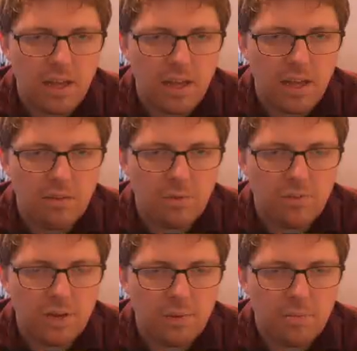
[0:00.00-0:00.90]
And what's
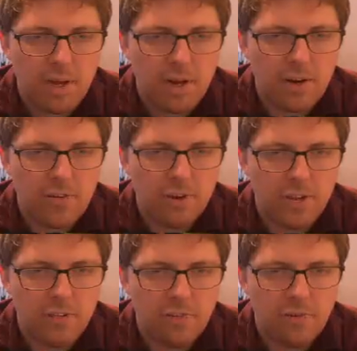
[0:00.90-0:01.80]
going to be better, a
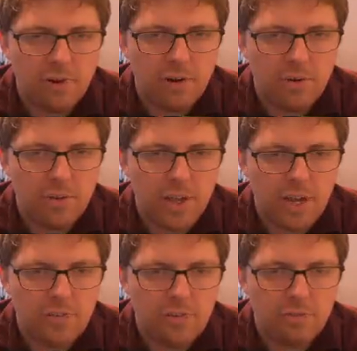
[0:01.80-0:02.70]
Train Steward or the
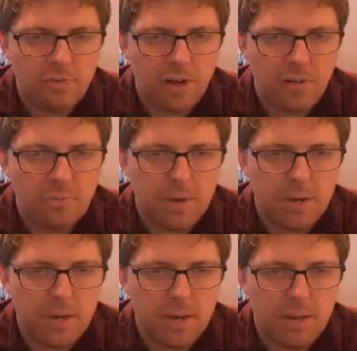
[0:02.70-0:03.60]
extra Frostbite?